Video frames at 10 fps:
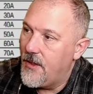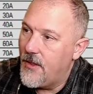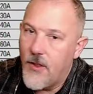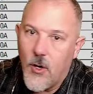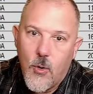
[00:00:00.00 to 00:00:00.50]

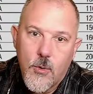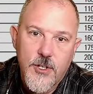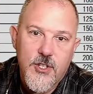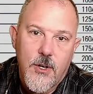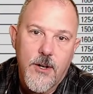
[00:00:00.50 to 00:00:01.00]
The
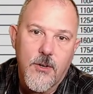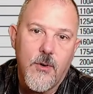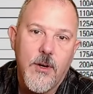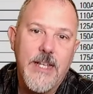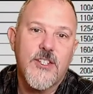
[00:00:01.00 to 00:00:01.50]

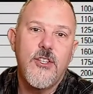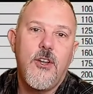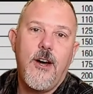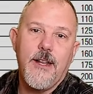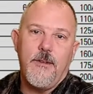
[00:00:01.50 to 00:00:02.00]
horizontal is
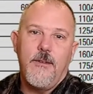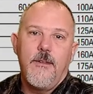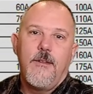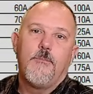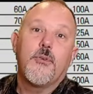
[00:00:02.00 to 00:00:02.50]
not
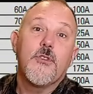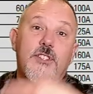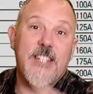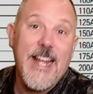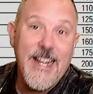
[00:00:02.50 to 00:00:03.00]

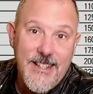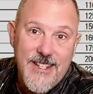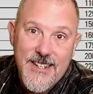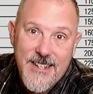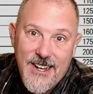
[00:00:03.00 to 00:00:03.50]

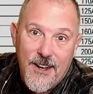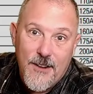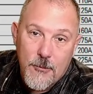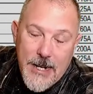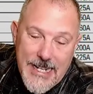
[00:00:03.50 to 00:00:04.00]
percent of
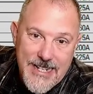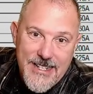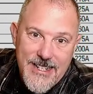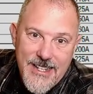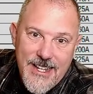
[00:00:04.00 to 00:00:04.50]
rated.
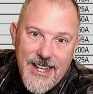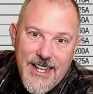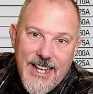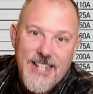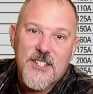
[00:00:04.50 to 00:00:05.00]

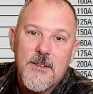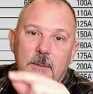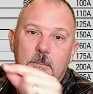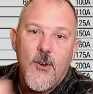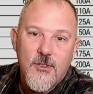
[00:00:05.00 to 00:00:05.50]
It's
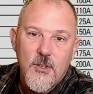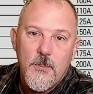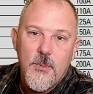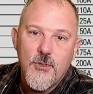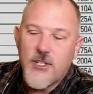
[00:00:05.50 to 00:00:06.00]

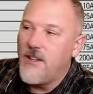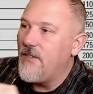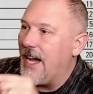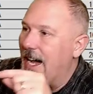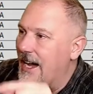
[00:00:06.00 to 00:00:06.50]
multiples of
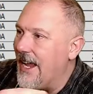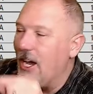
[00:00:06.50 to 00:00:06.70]
I